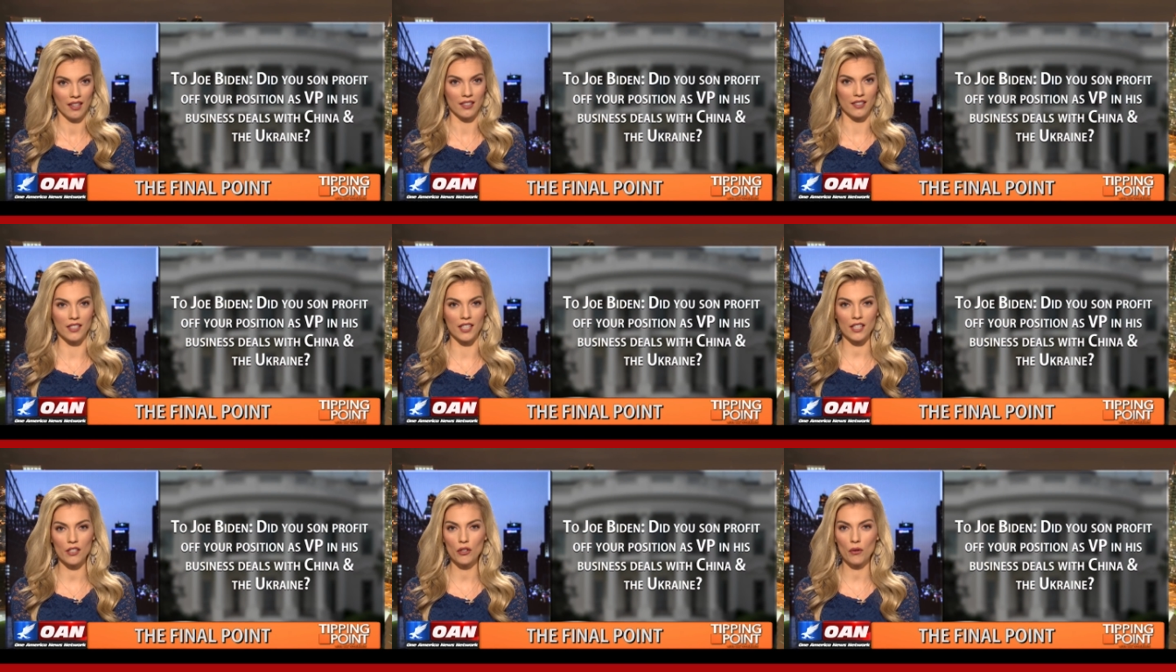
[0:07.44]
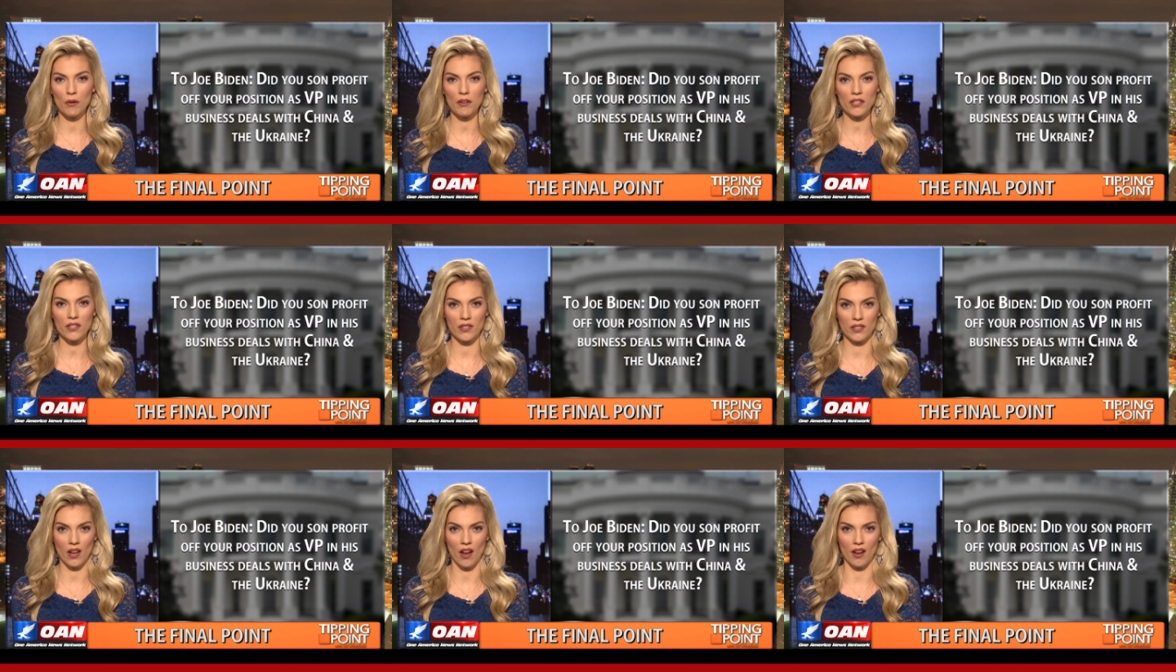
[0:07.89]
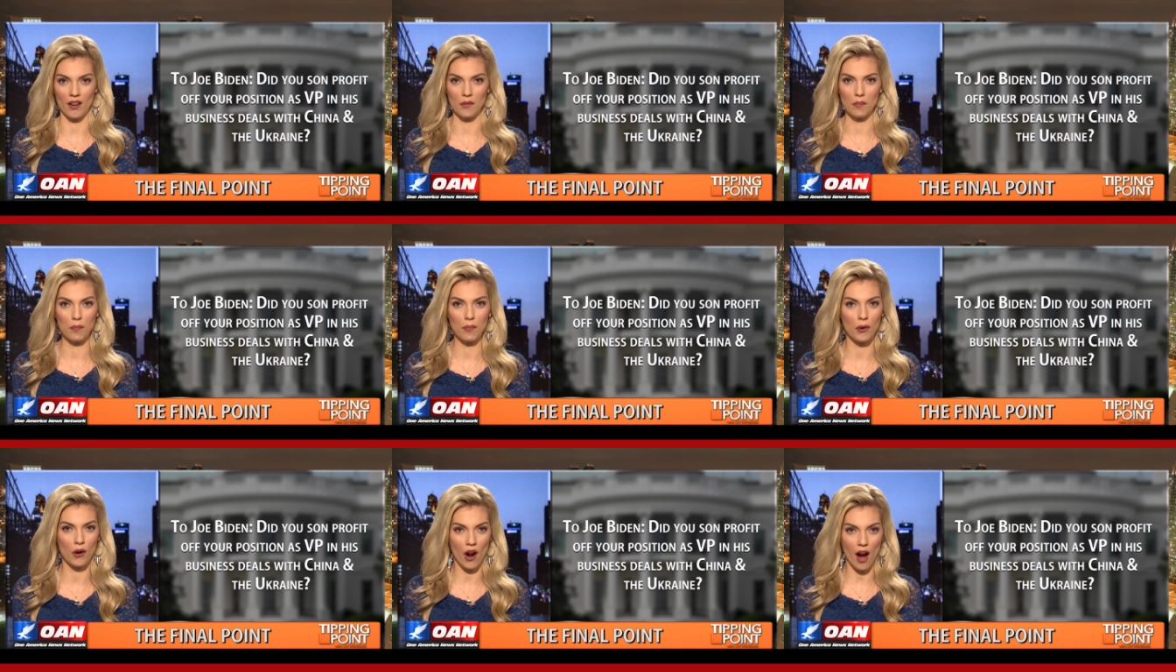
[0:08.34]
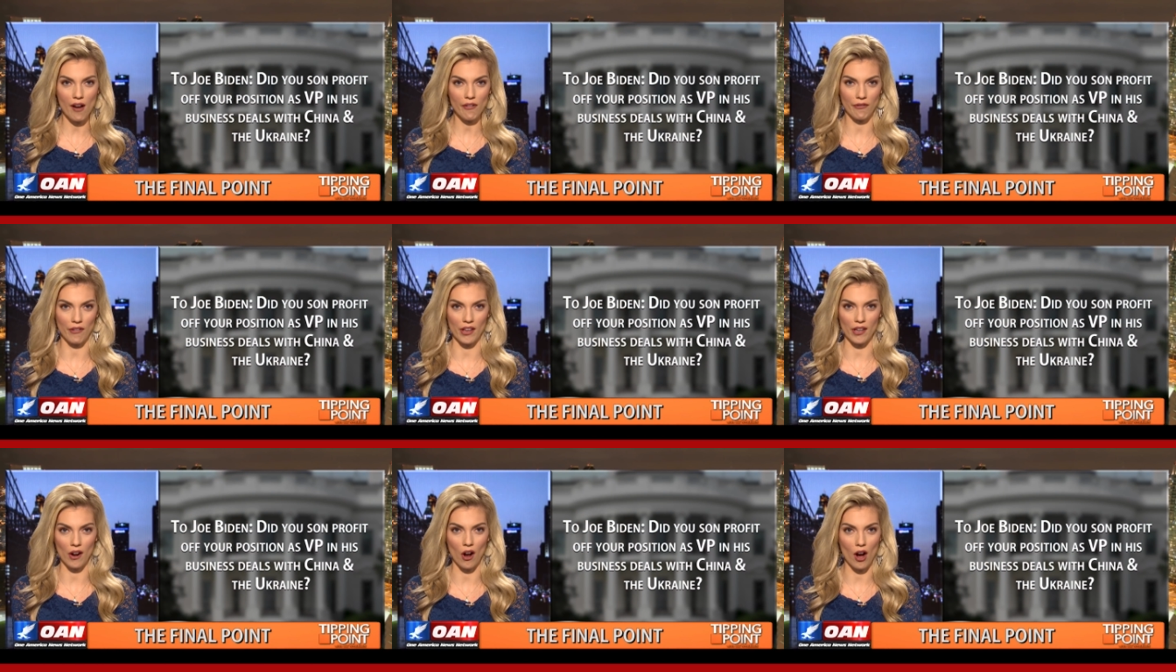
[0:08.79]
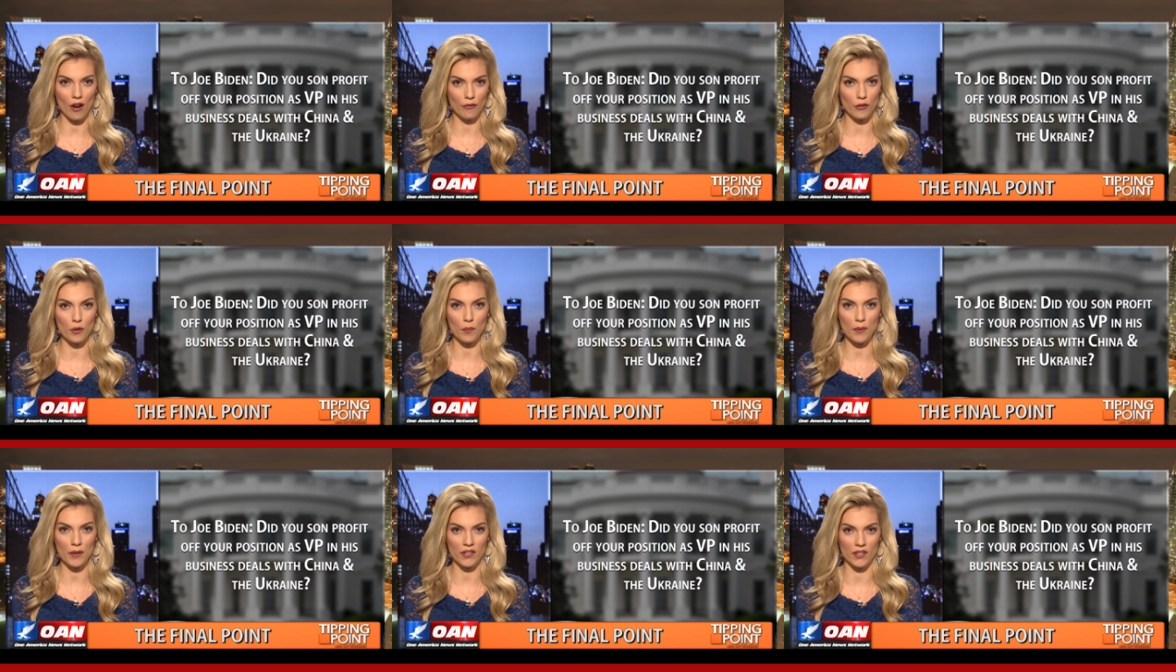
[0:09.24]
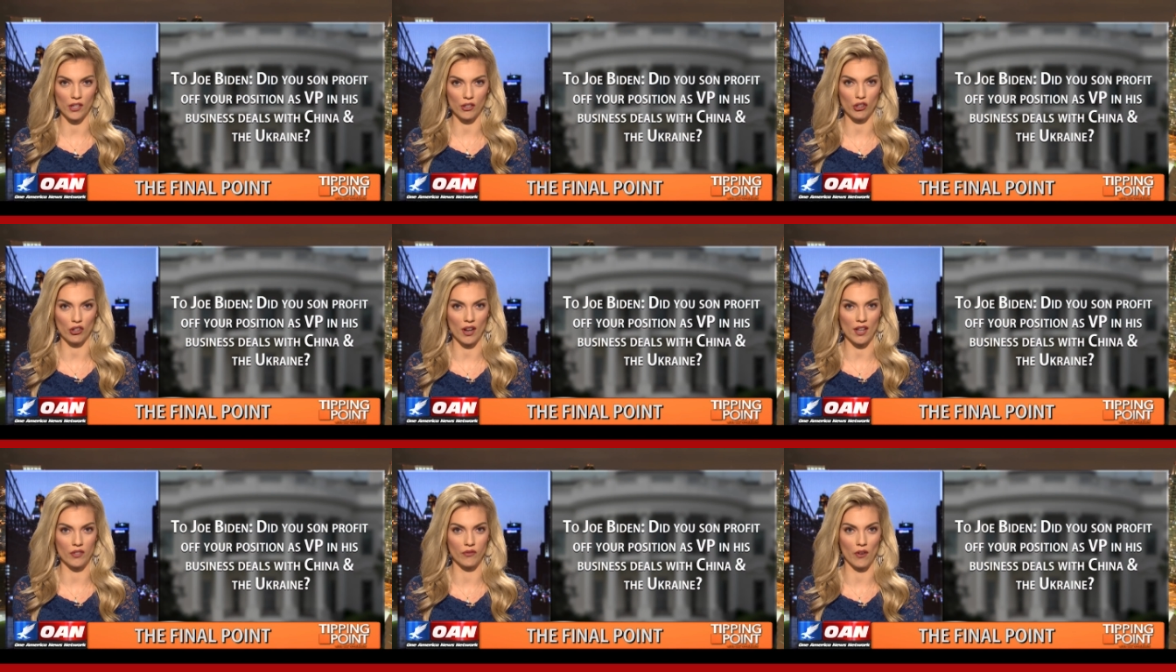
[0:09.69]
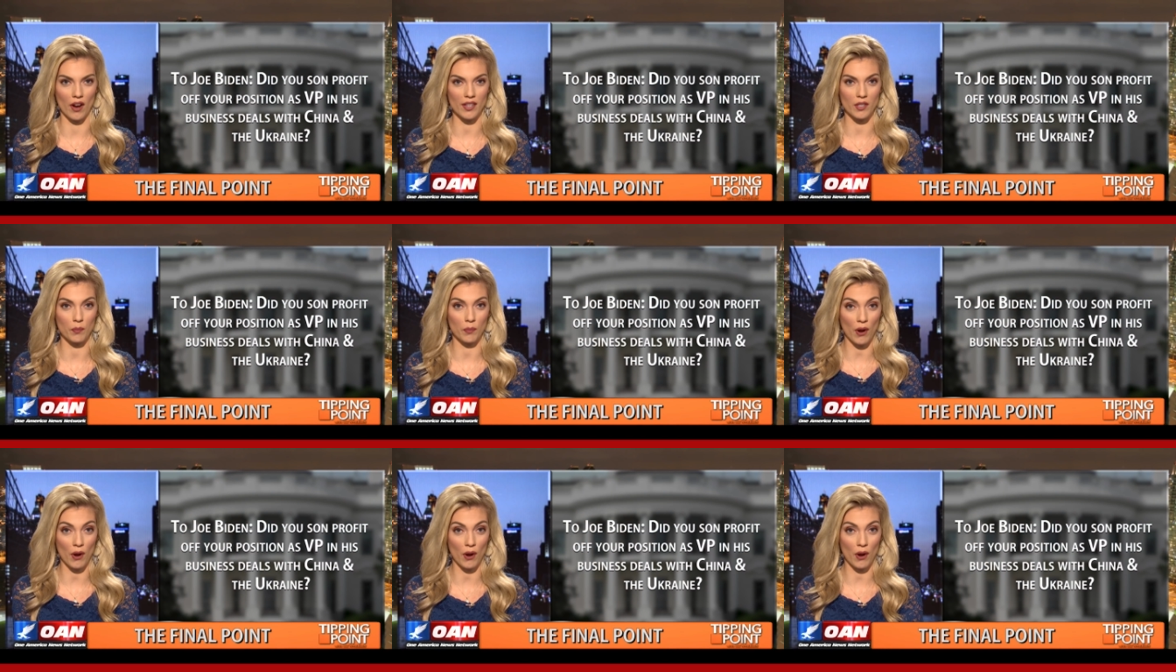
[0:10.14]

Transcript: Did your son profit off your position as vice